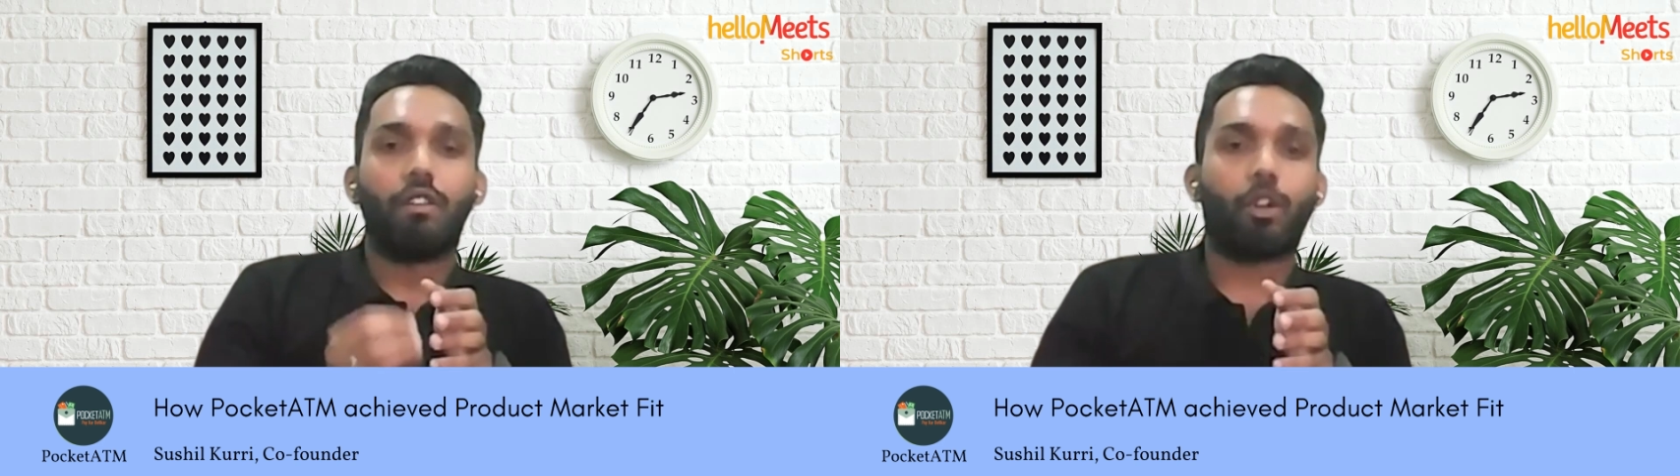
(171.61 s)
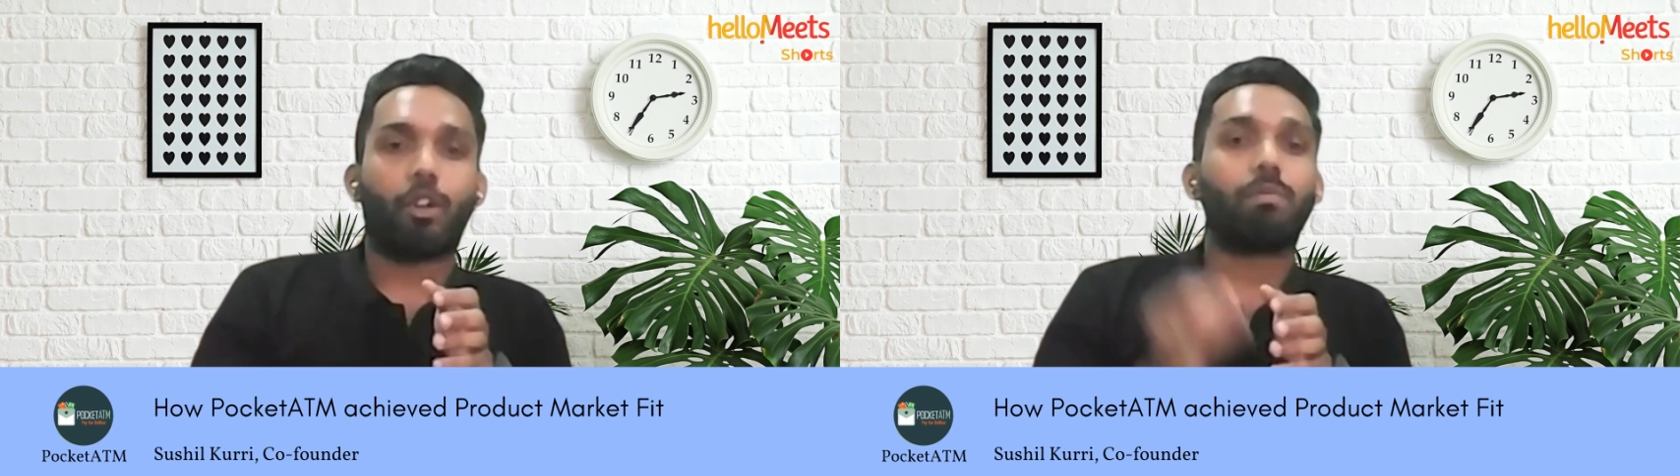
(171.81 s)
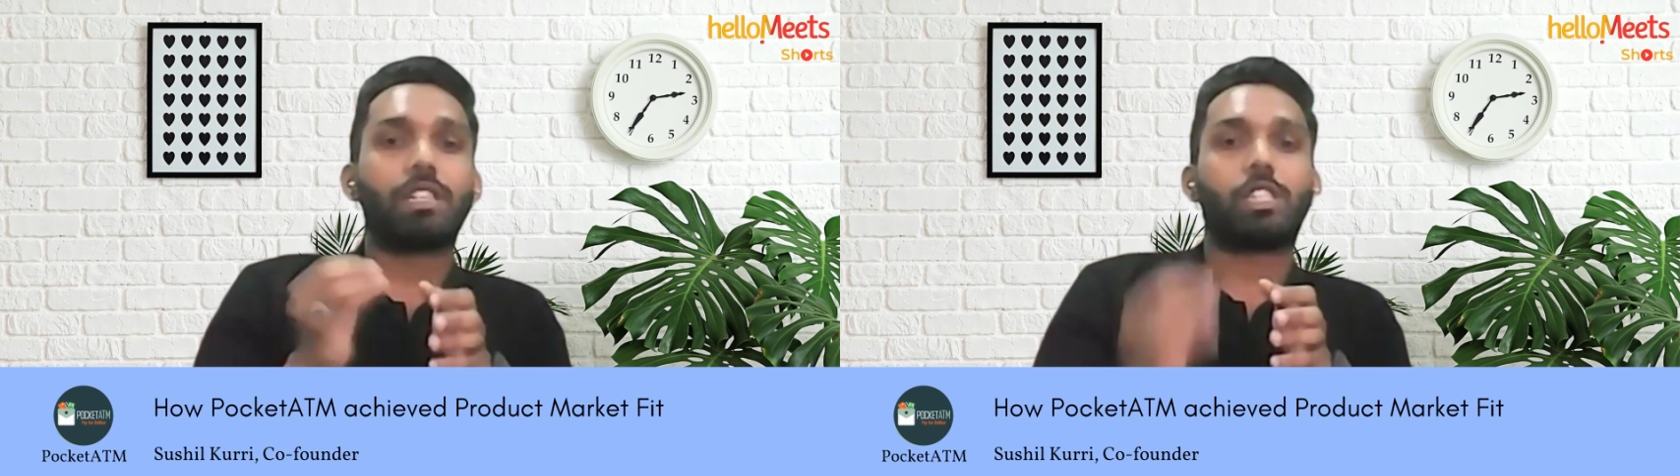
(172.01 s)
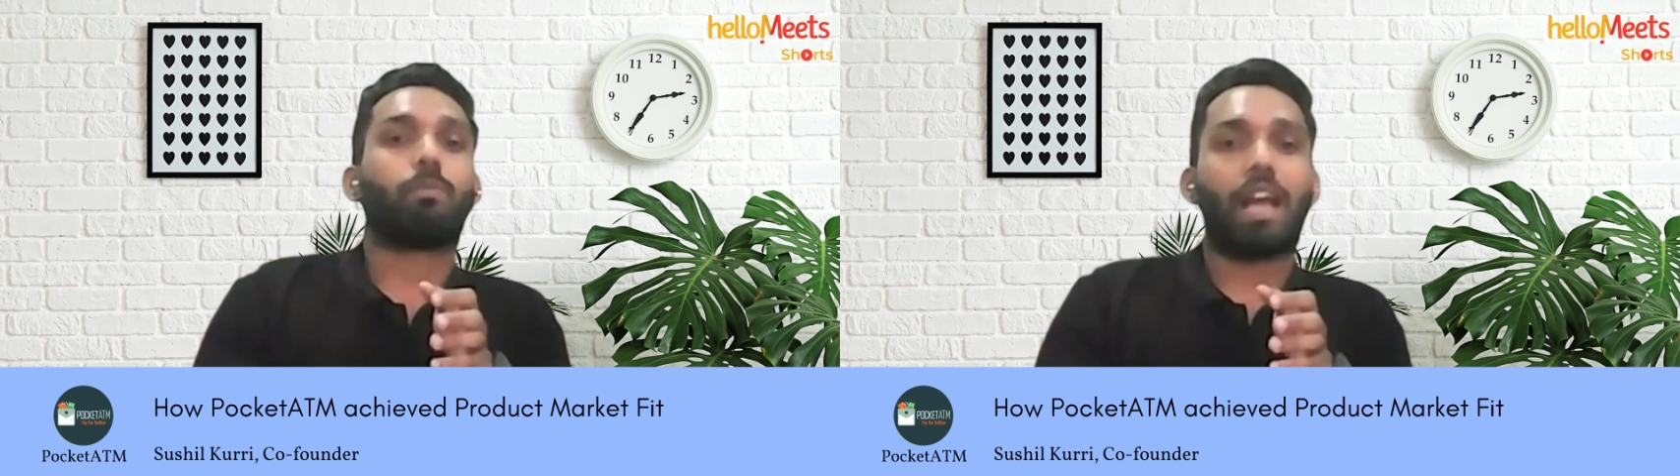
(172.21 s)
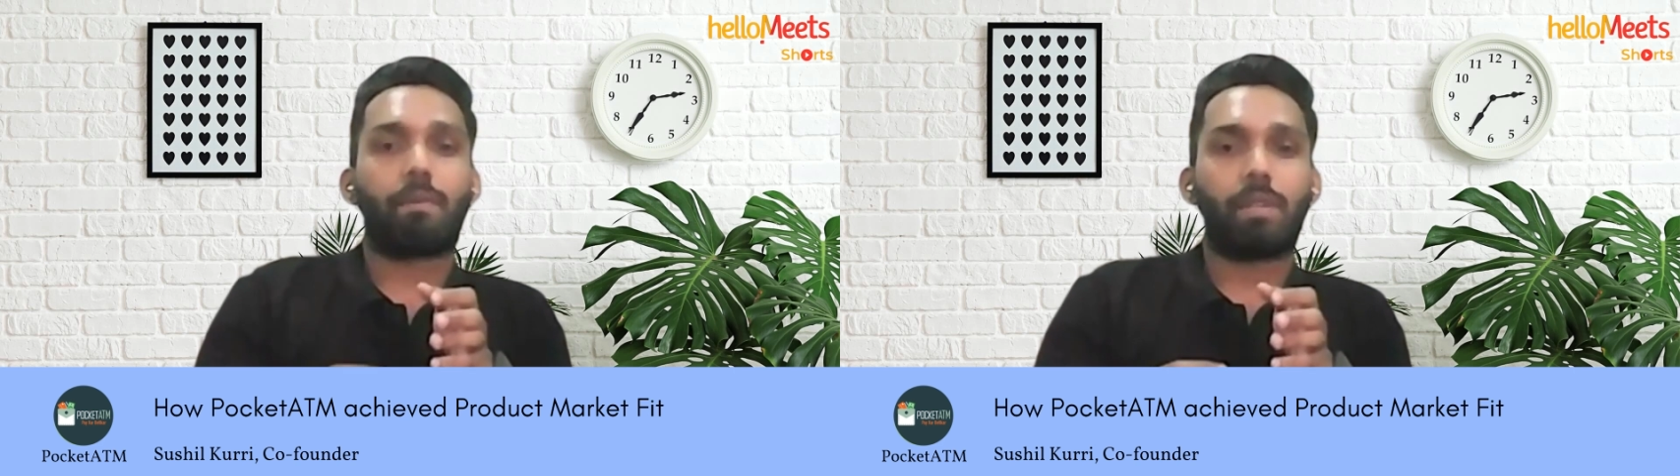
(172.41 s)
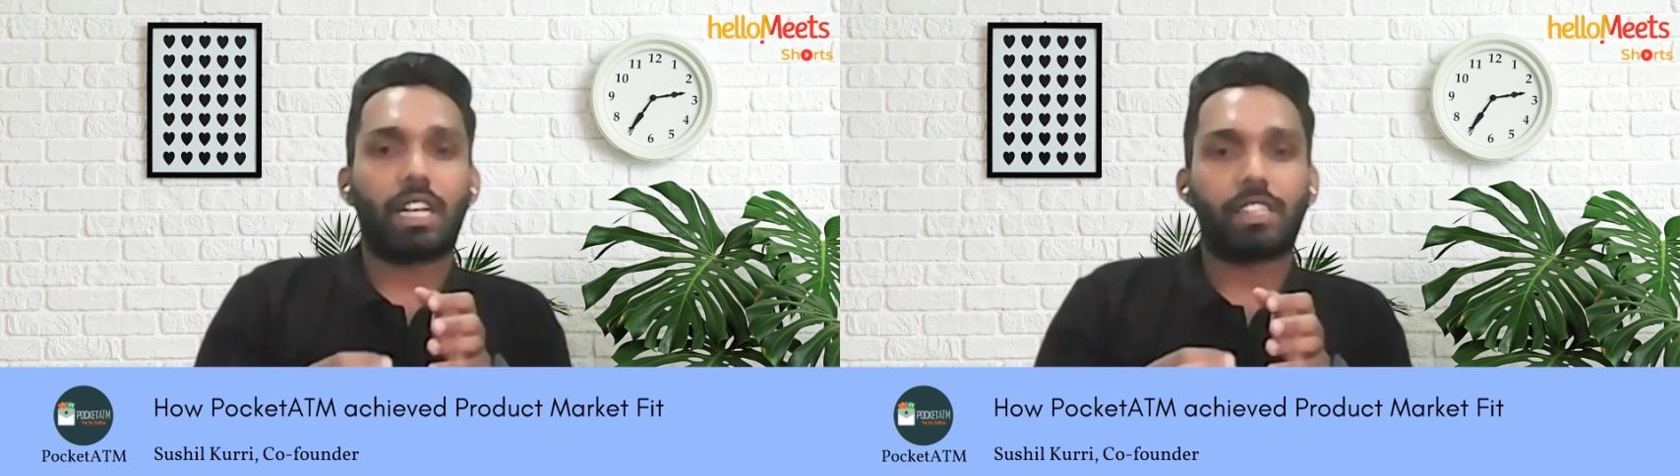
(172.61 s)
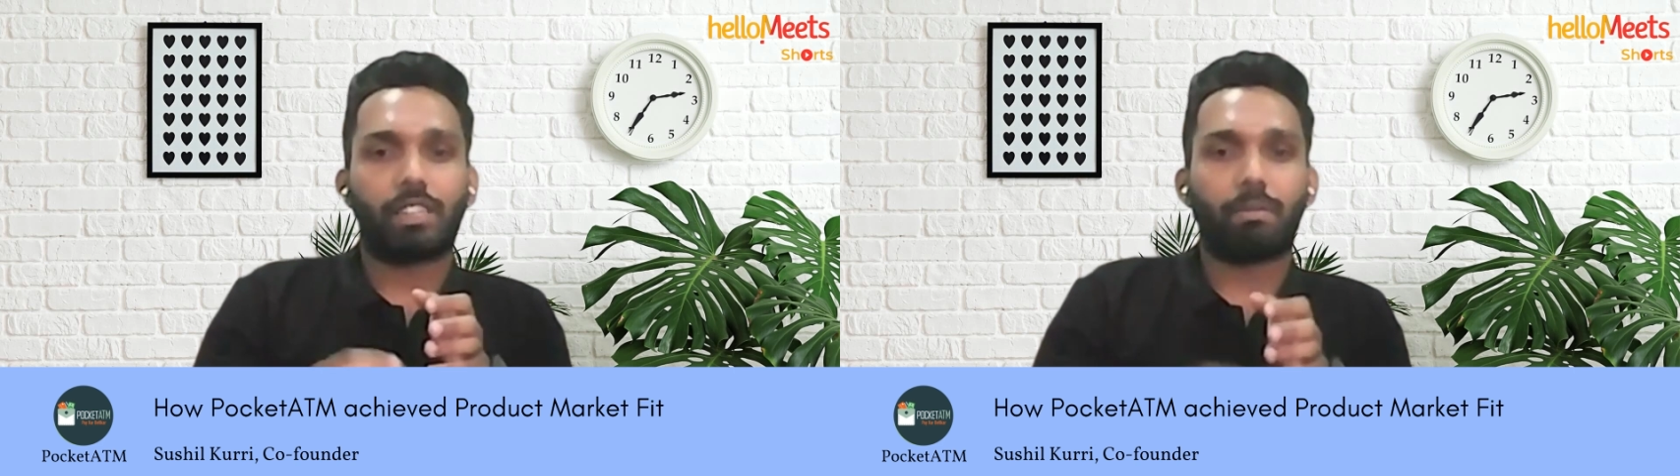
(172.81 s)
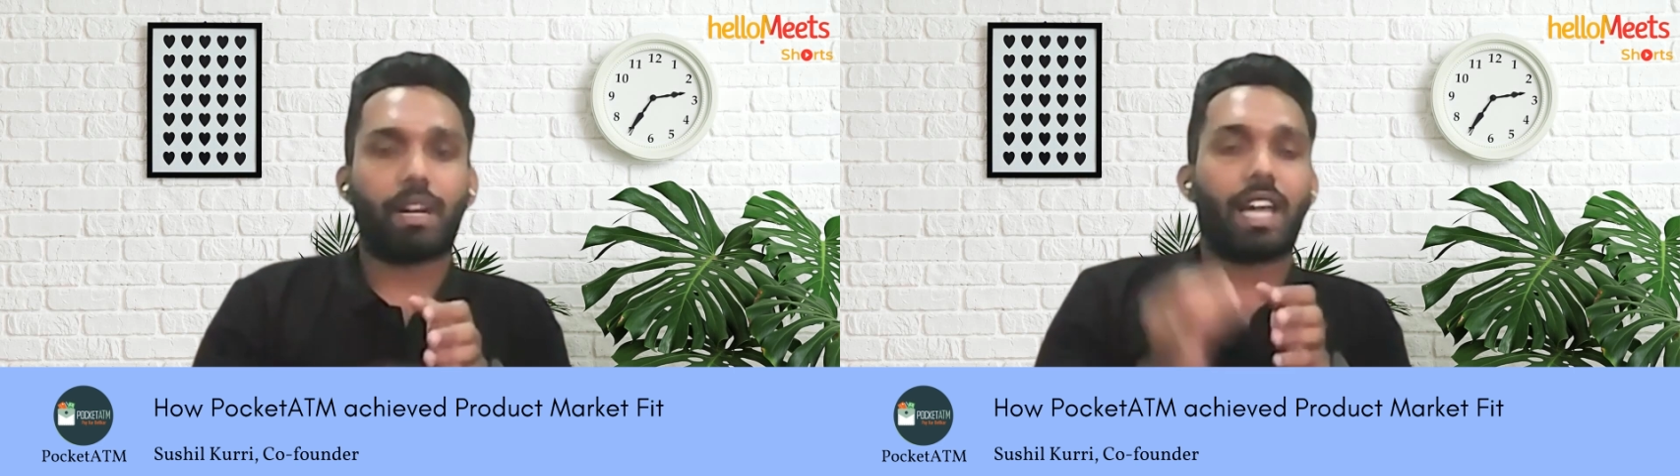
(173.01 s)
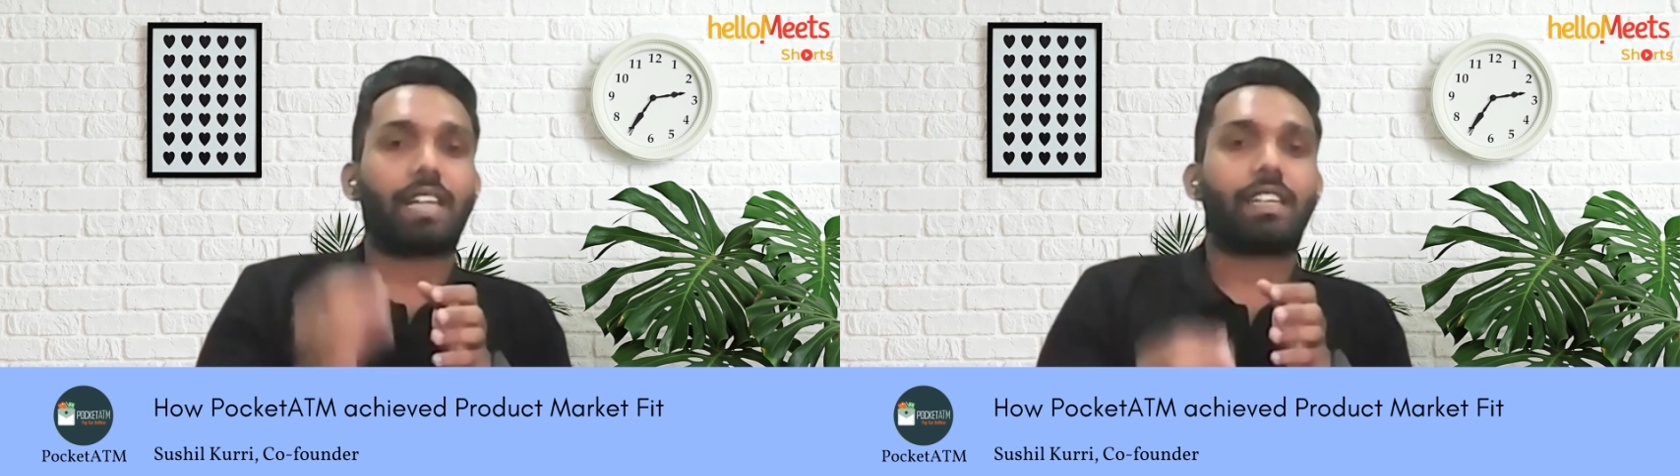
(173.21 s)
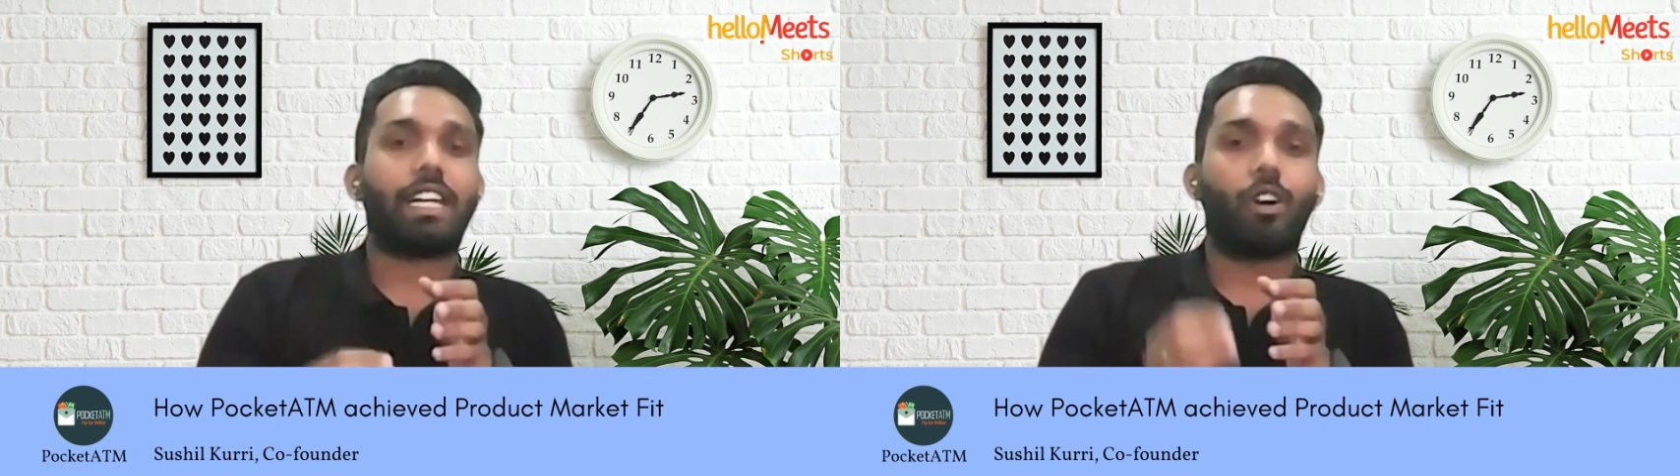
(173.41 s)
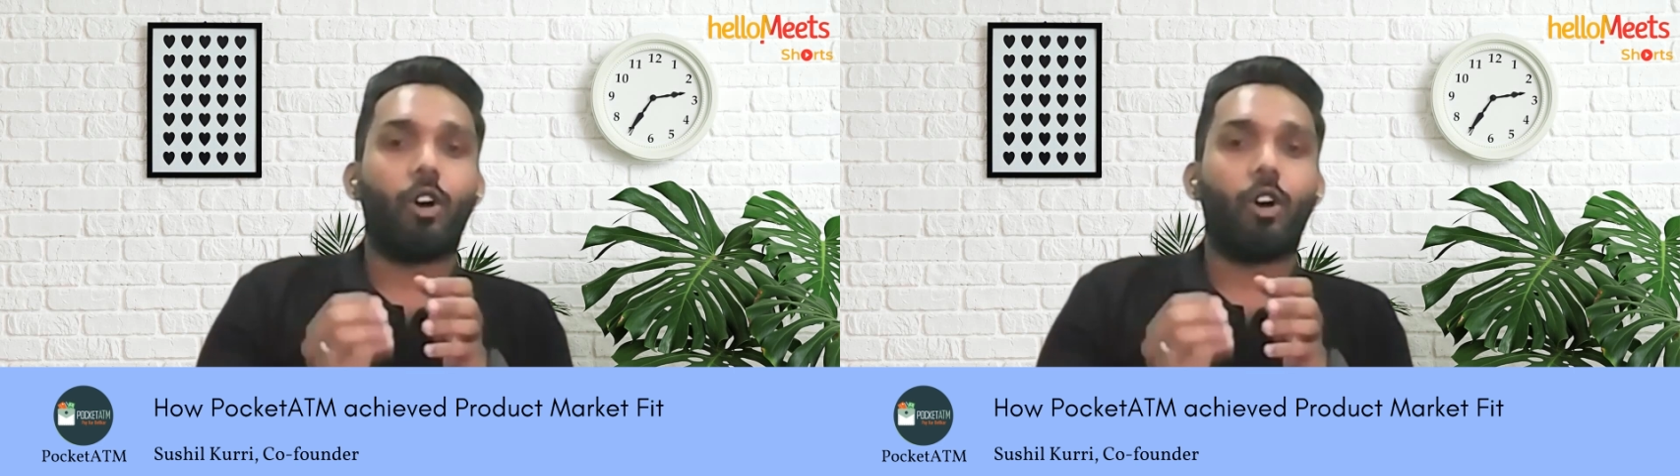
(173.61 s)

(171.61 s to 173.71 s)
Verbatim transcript: from this U P I application by collecting